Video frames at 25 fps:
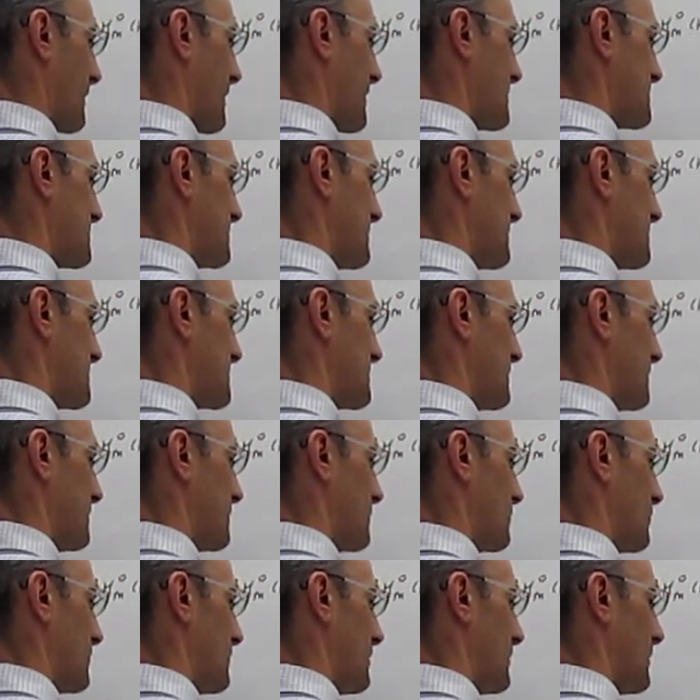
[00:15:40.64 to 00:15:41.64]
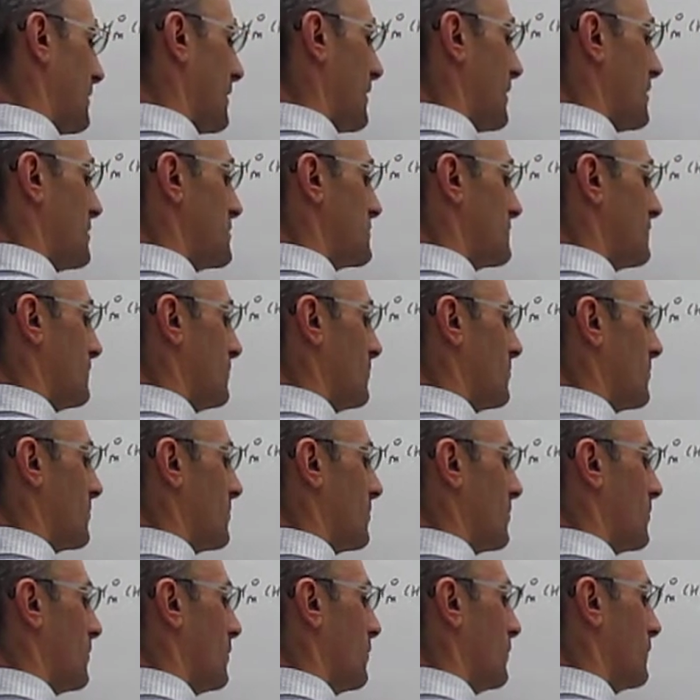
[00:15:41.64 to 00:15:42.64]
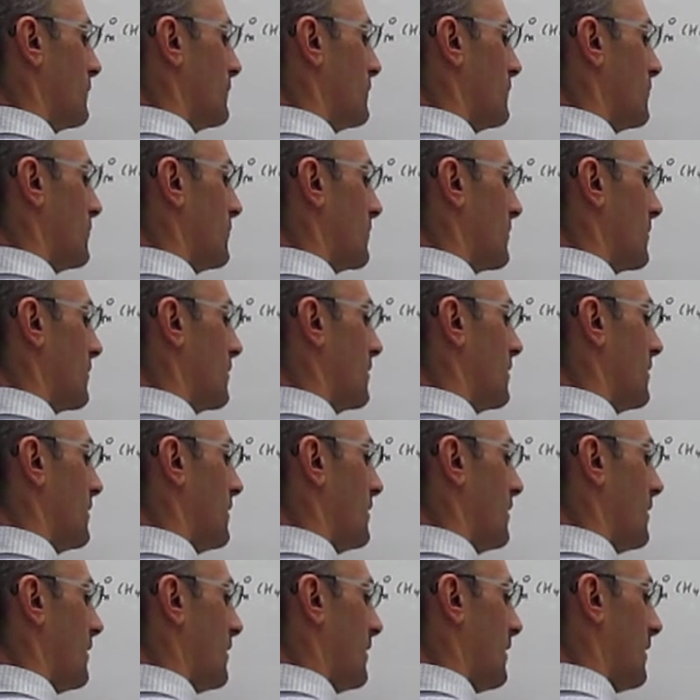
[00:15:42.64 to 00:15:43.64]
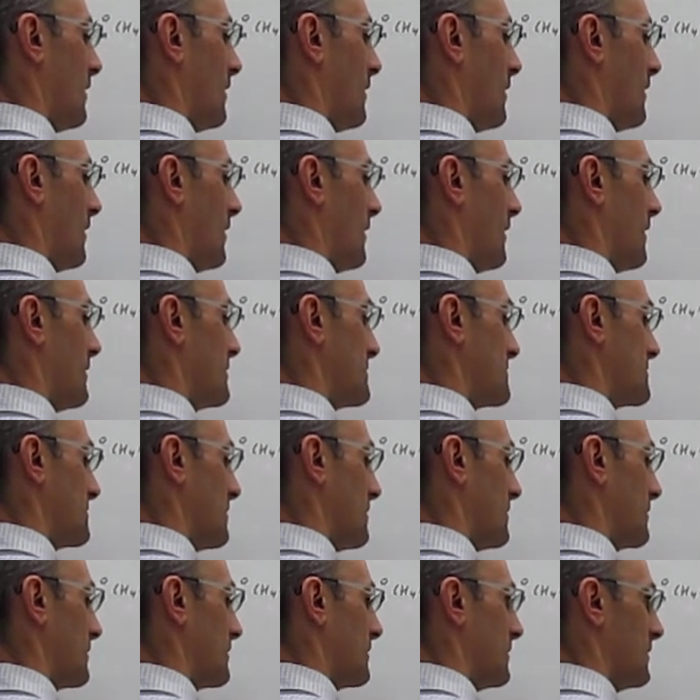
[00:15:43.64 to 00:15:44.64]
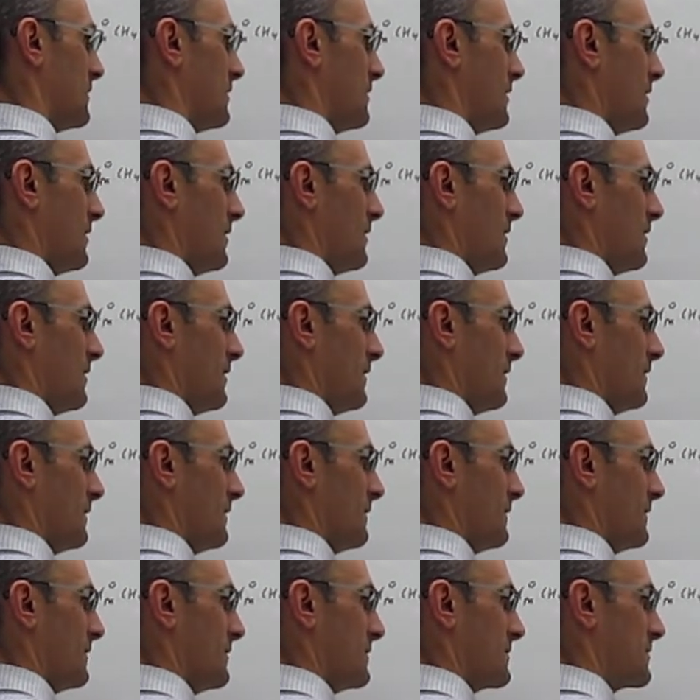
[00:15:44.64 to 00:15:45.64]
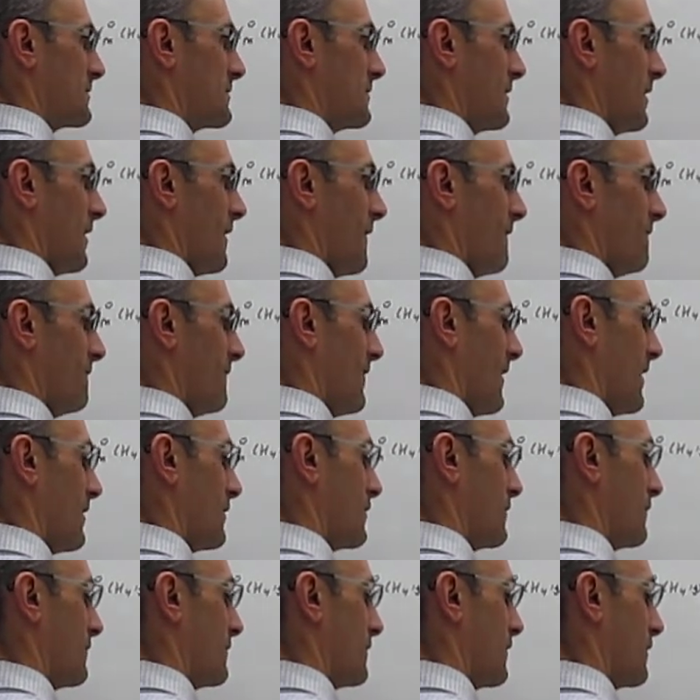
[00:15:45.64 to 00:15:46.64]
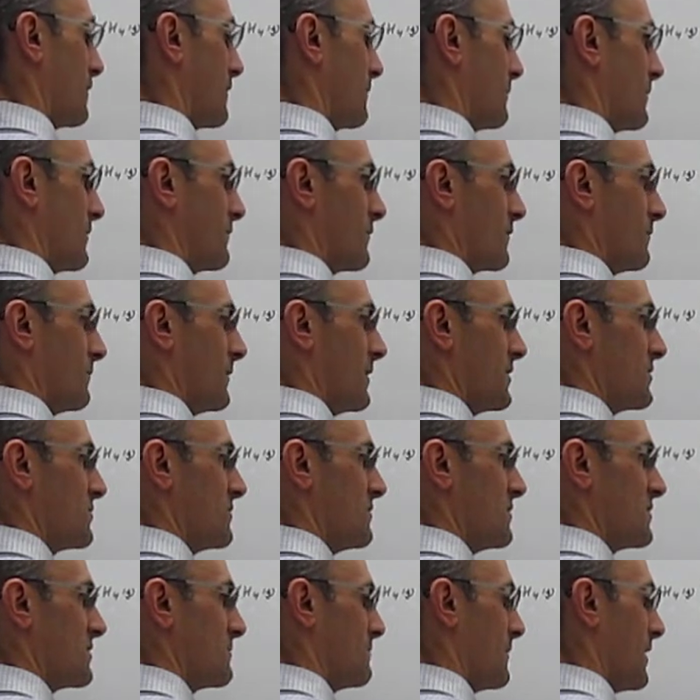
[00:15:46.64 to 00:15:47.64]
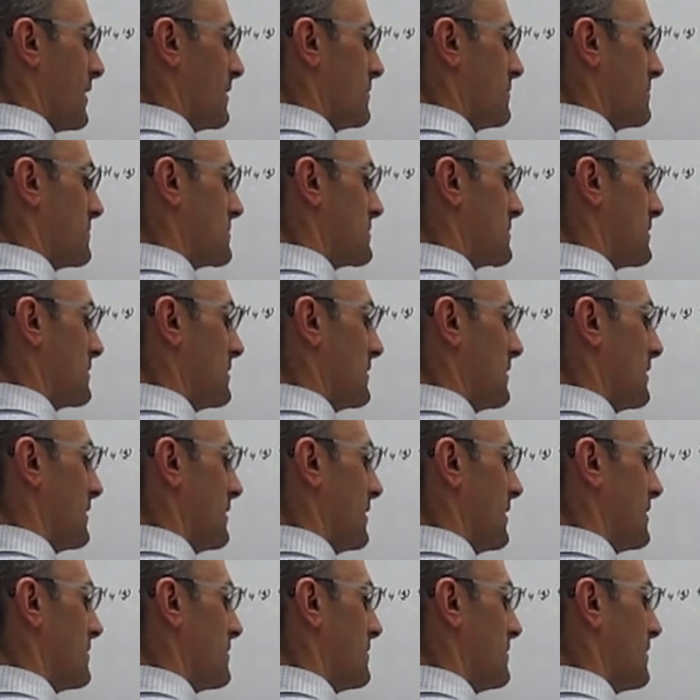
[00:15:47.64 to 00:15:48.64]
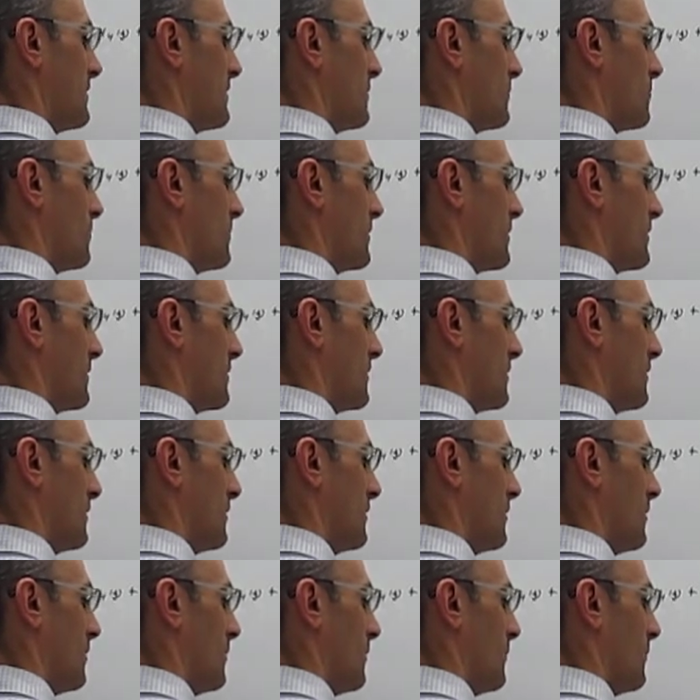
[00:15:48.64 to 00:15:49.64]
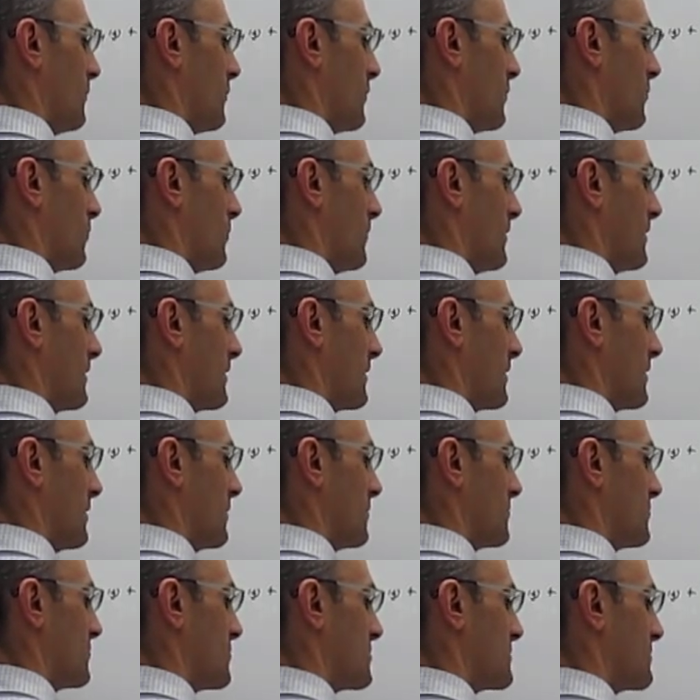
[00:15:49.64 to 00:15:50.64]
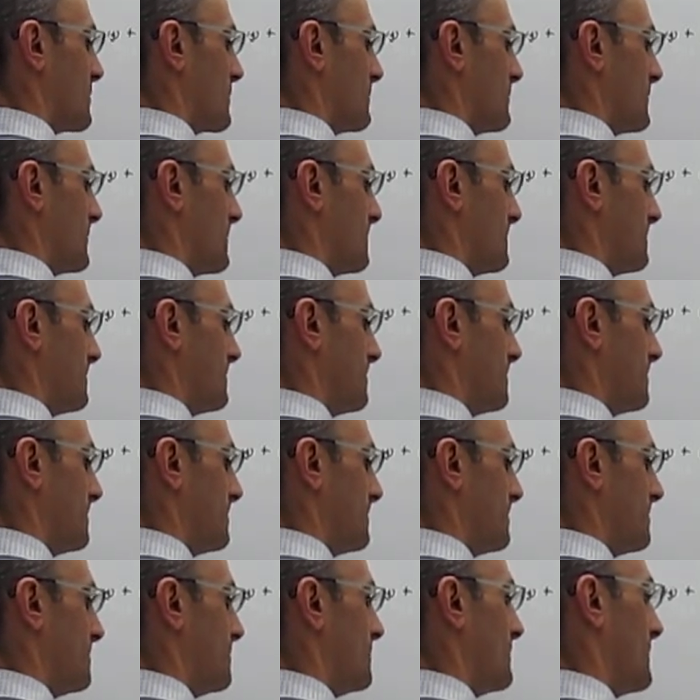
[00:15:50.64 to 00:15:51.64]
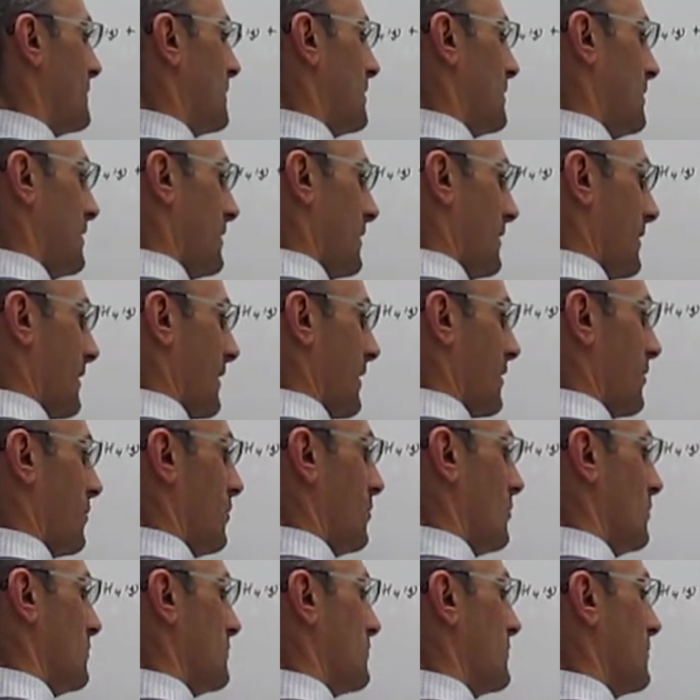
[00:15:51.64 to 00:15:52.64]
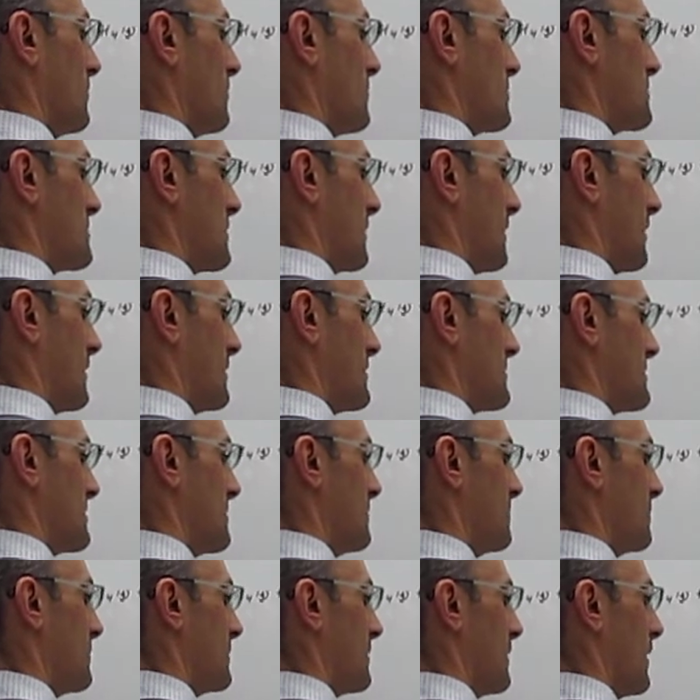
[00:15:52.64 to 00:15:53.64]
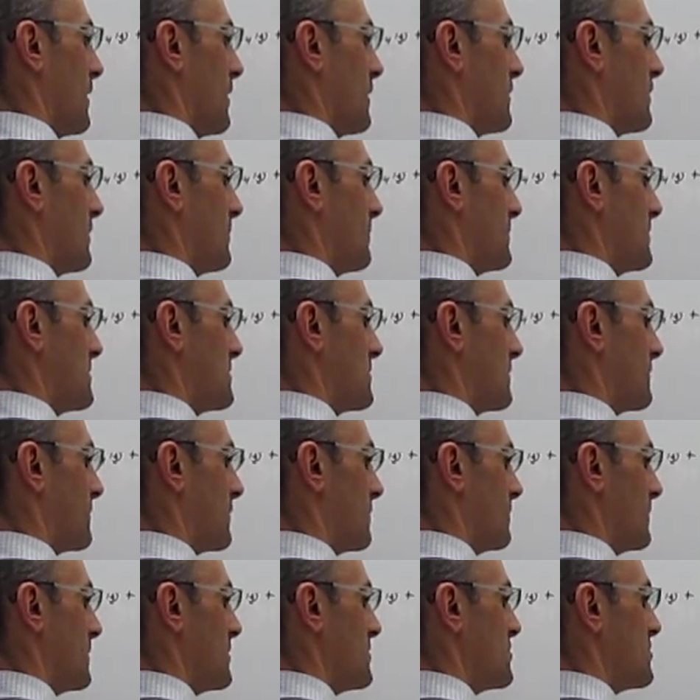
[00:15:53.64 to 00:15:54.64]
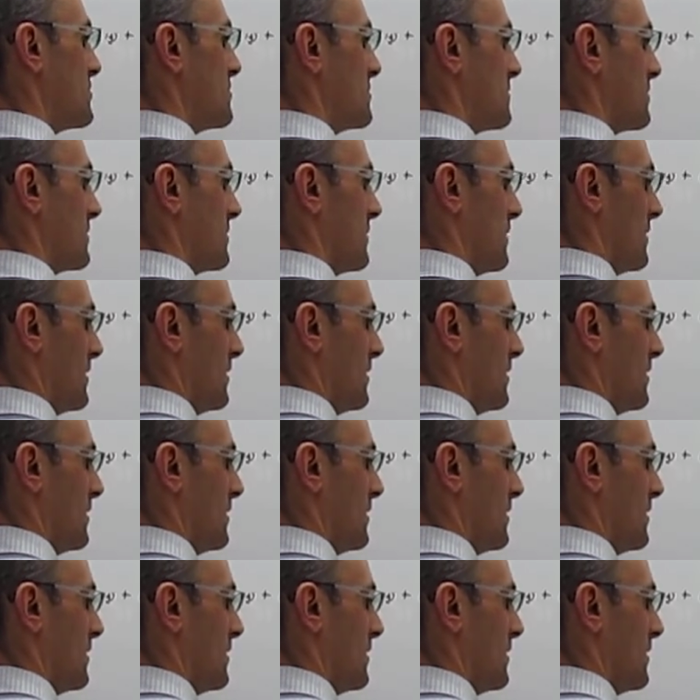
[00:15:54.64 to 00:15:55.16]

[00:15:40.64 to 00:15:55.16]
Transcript: acid, C3H4O4 uh, solid, this uh, value of the enthalpy formation is minus 891.1 kilojoules per mole. And again, all those are simply enthalpies of formation